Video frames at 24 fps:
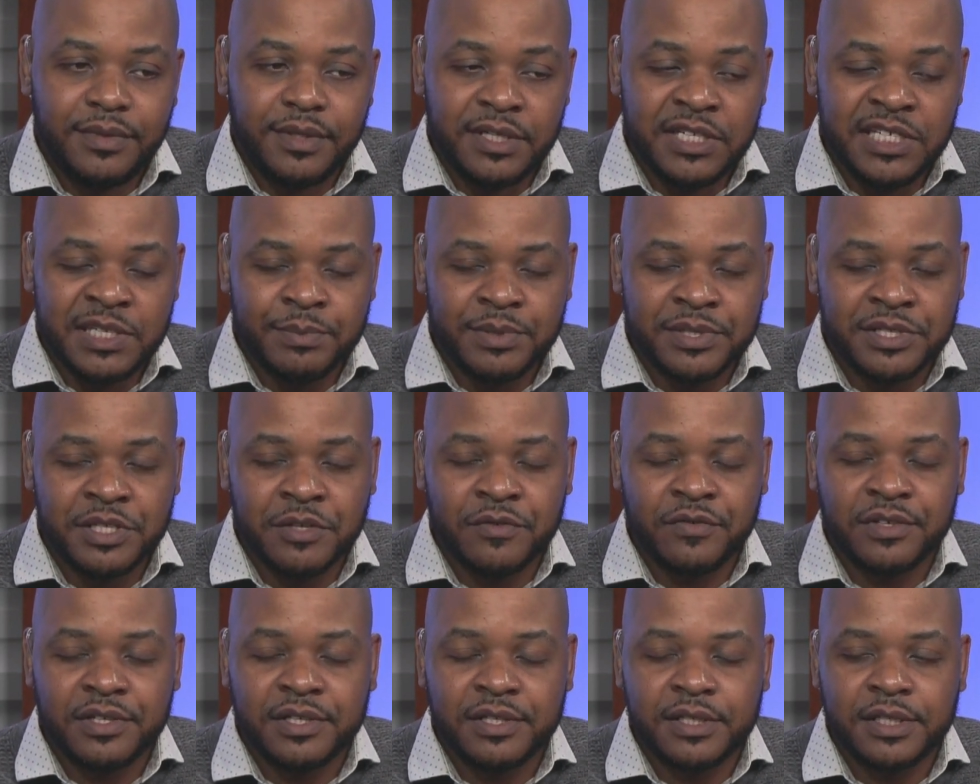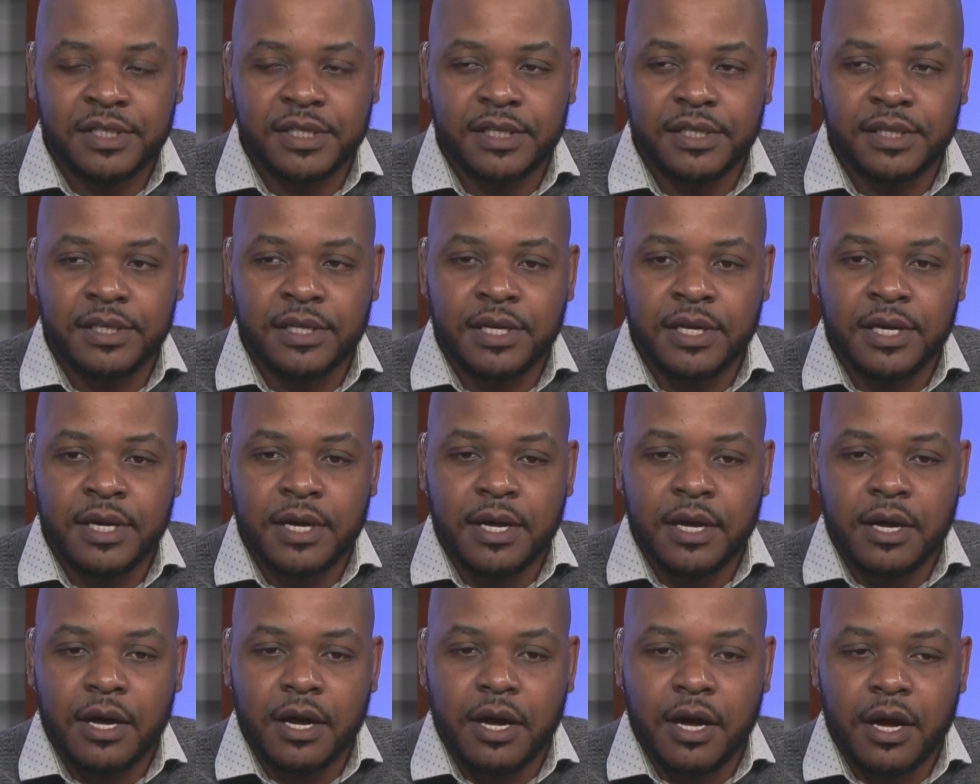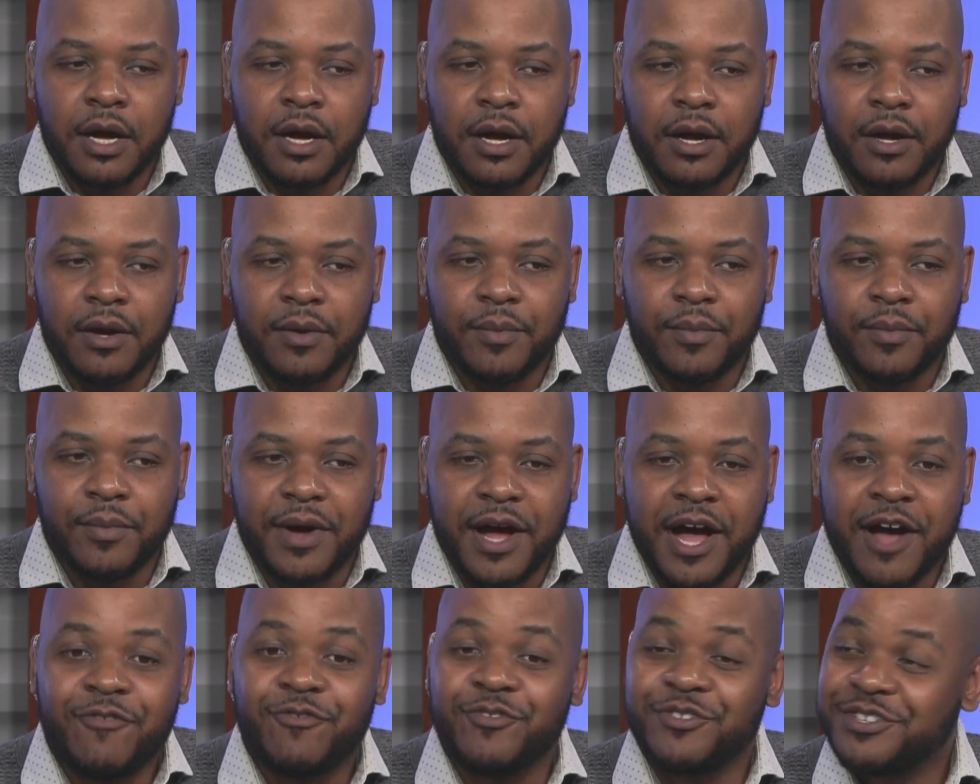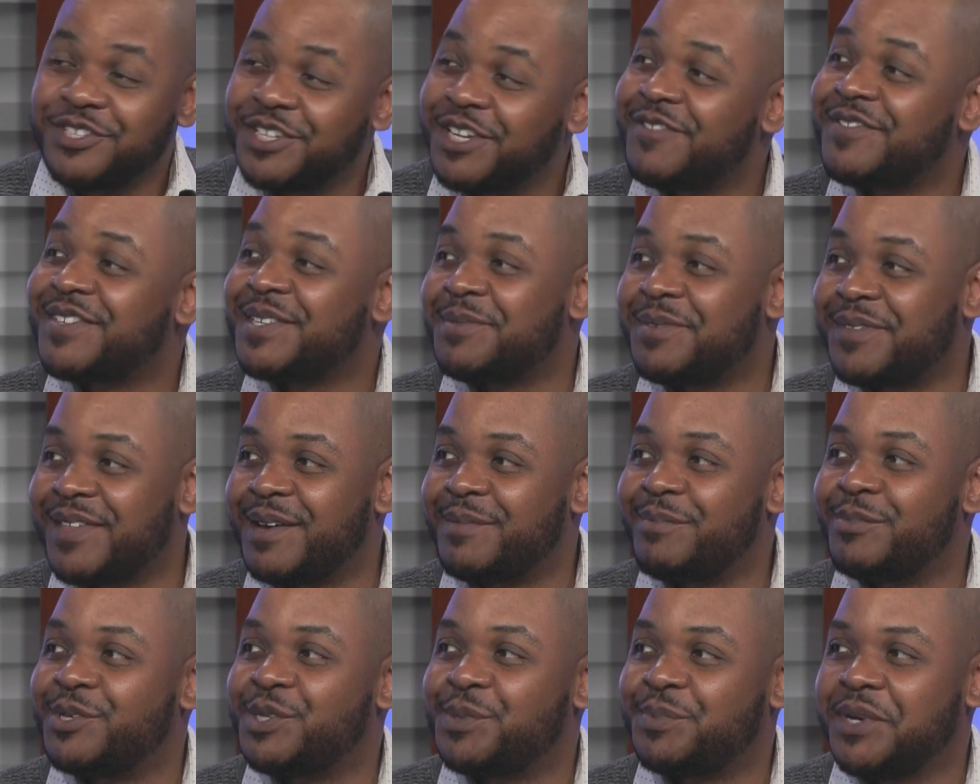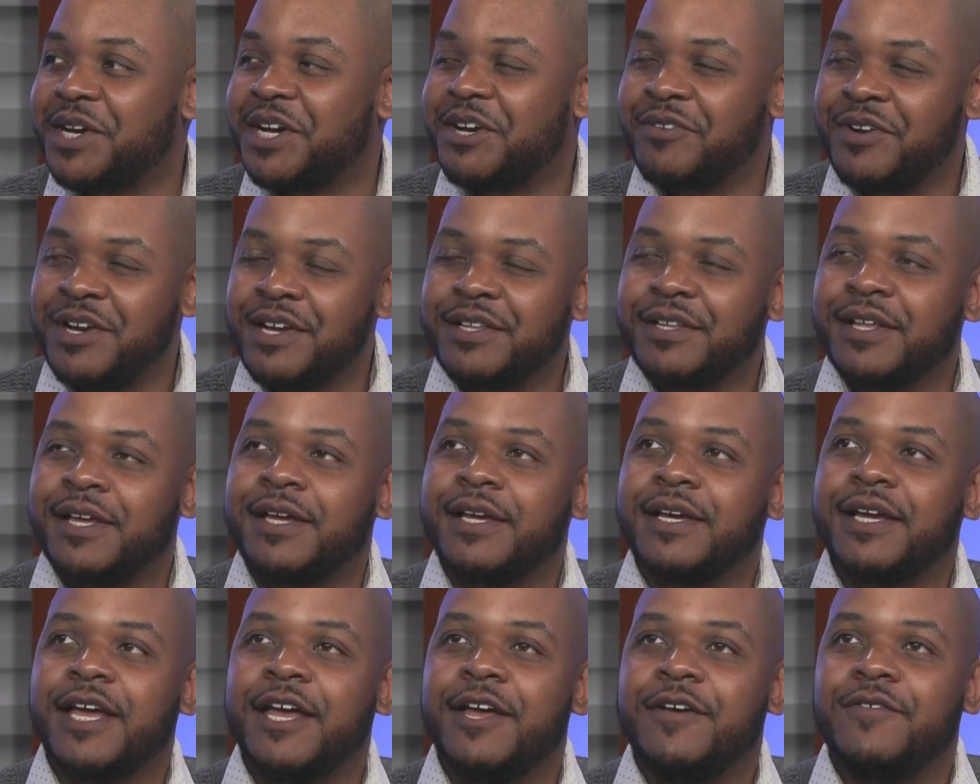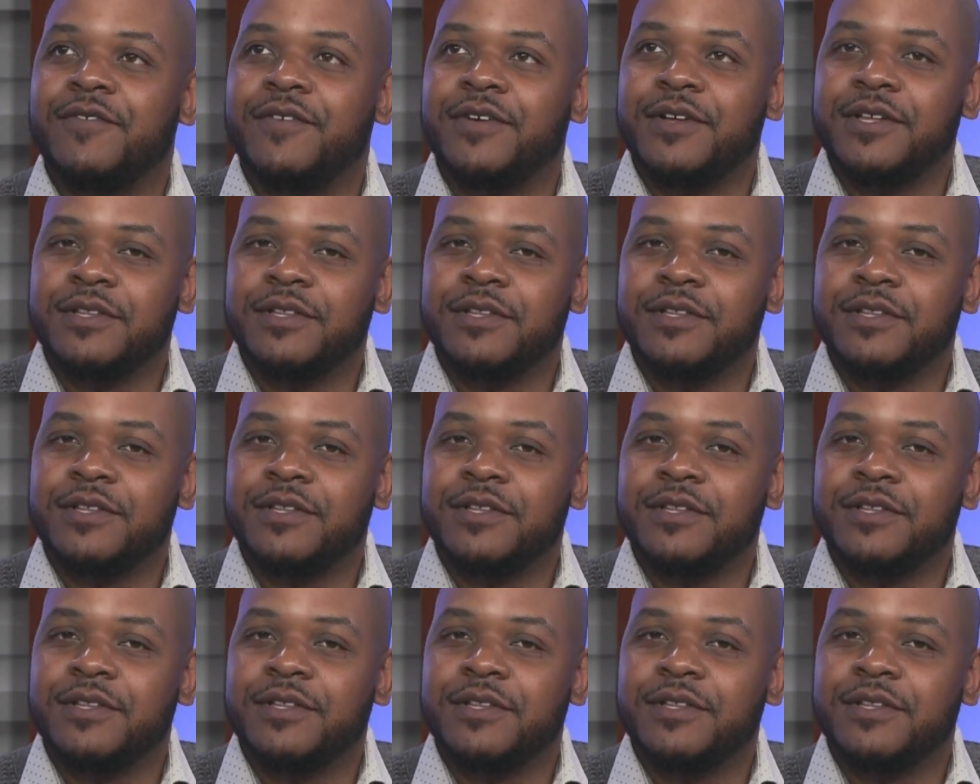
specifically um, I've received some of that pushback, right? Like it,